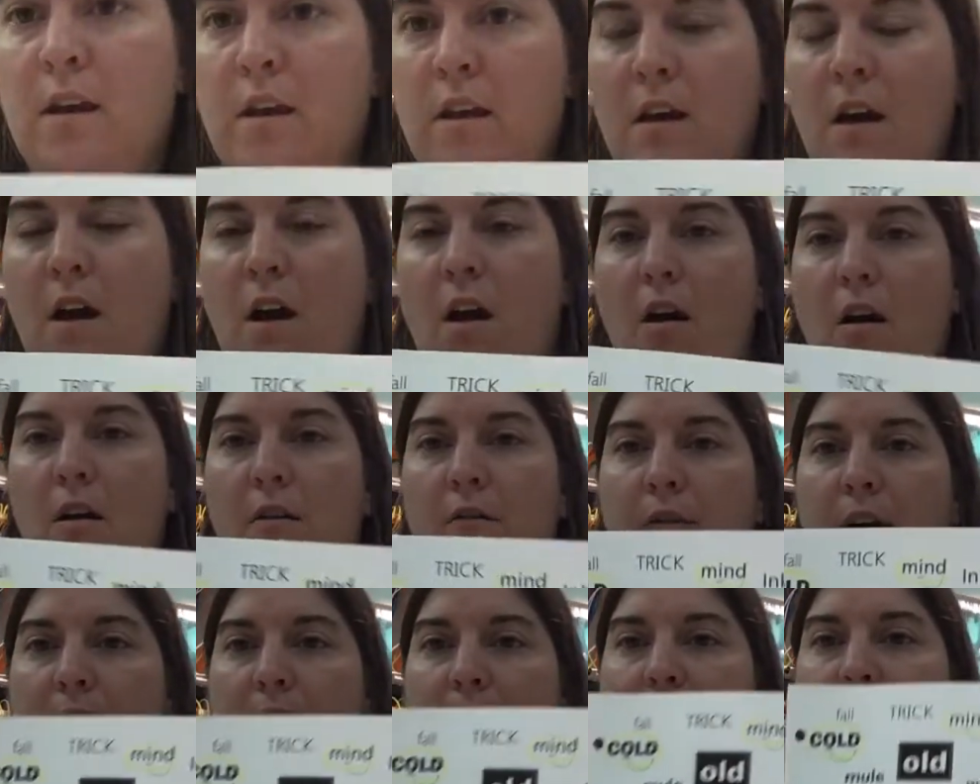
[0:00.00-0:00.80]
All
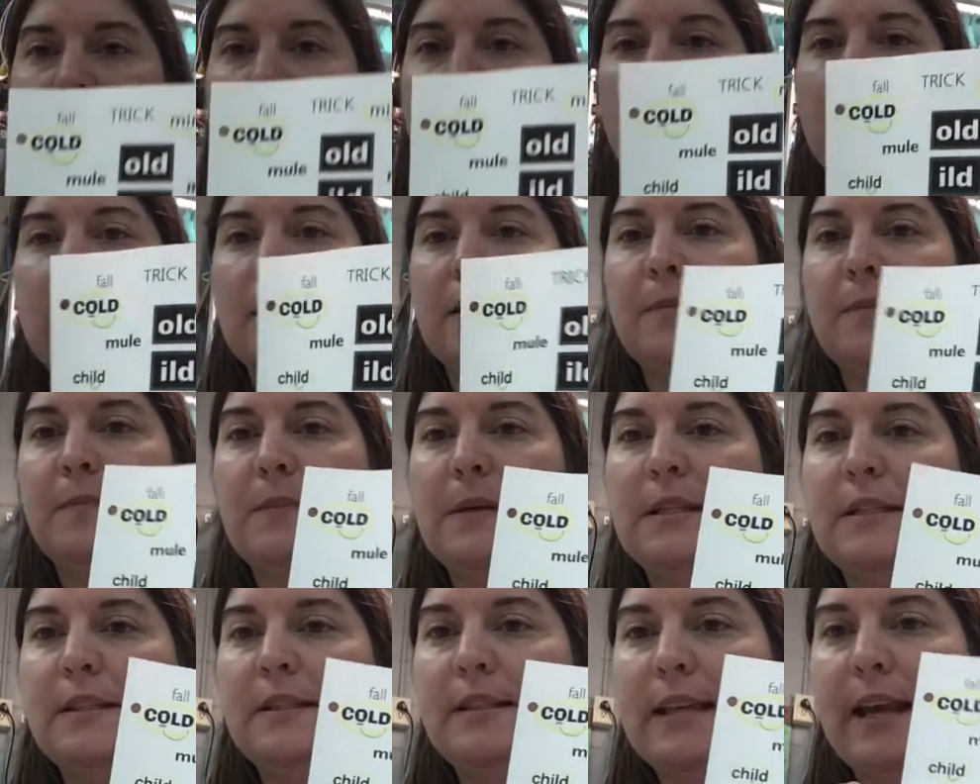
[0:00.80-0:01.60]
right, it's
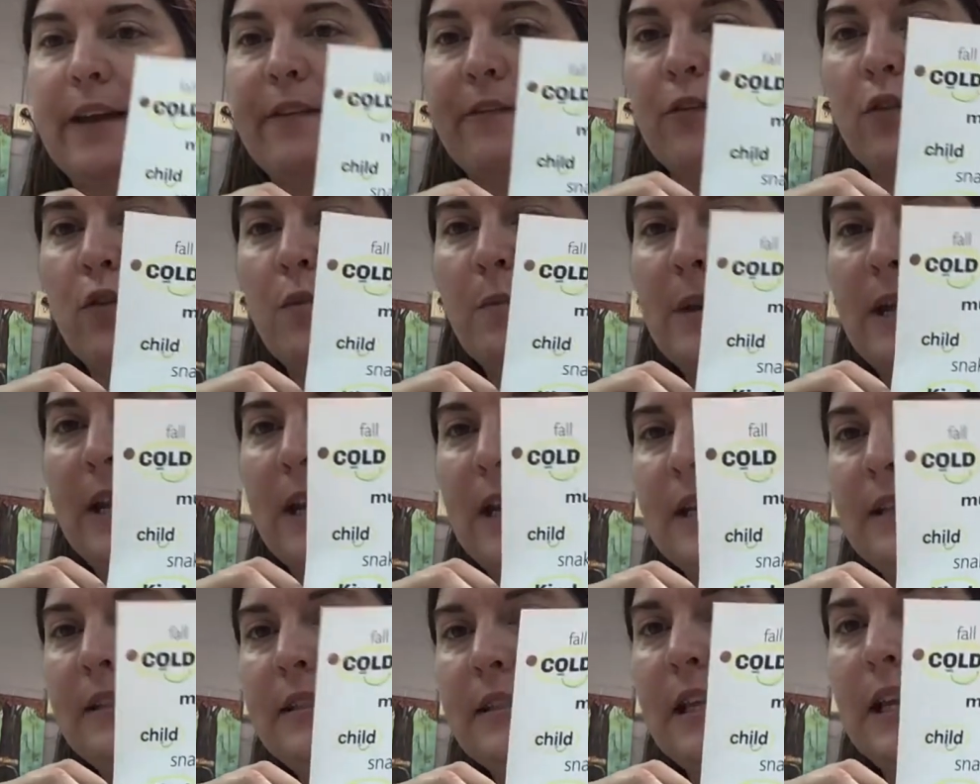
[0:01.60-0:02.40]
been several
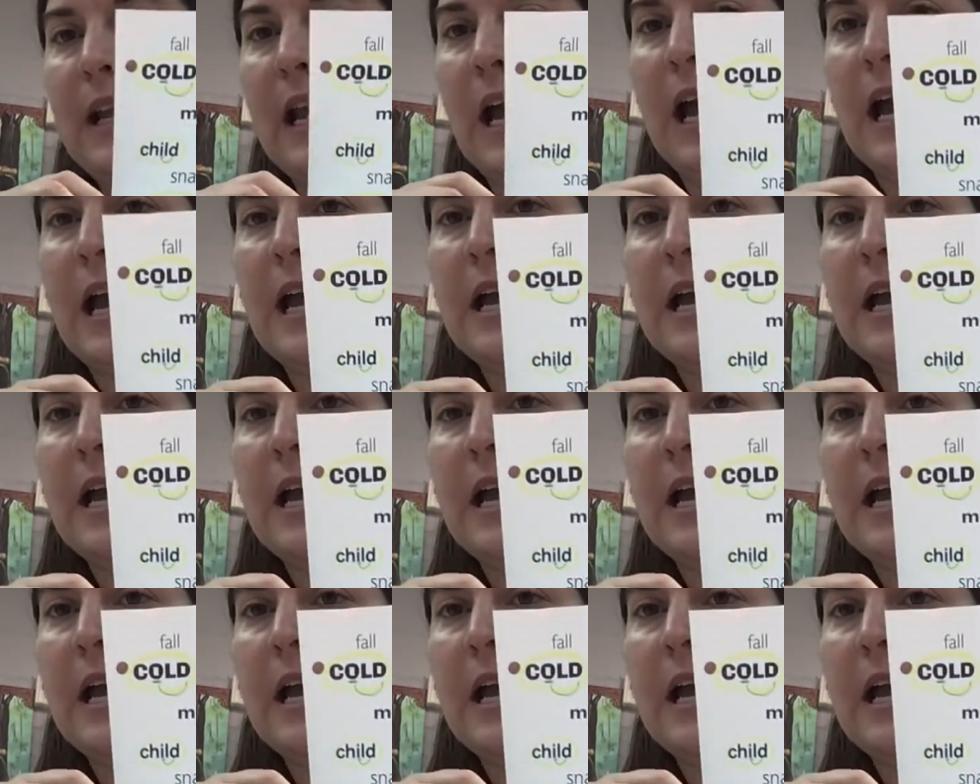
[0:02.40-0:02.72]
minutes and I